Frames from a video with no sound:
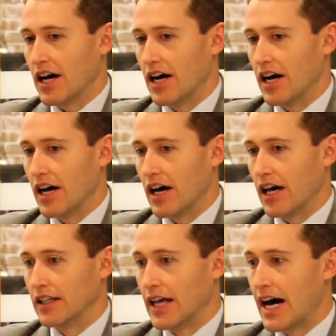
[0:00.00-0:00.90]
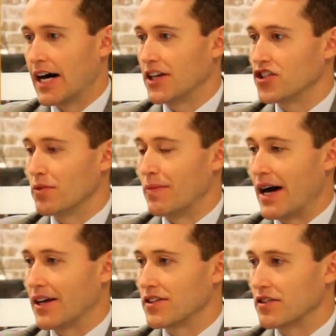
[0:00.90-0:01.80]
a large
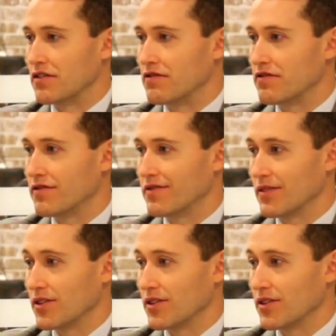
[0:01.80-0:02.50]
amount of,